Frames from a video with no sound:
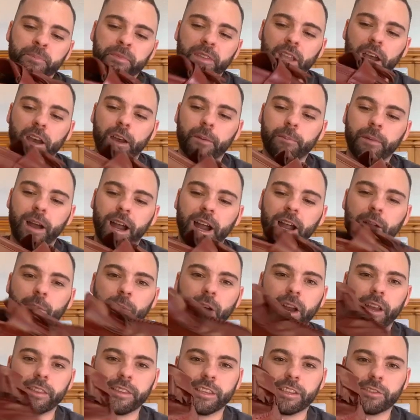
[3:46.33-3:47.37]
Um, I
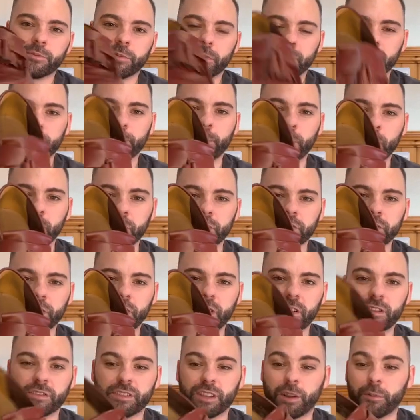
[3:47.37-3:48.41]
wear these with sports
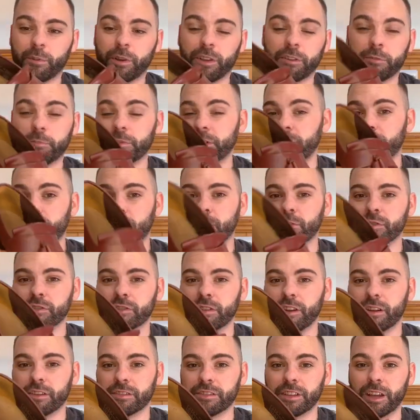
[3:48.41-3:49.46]
socks, I wear them with no socks,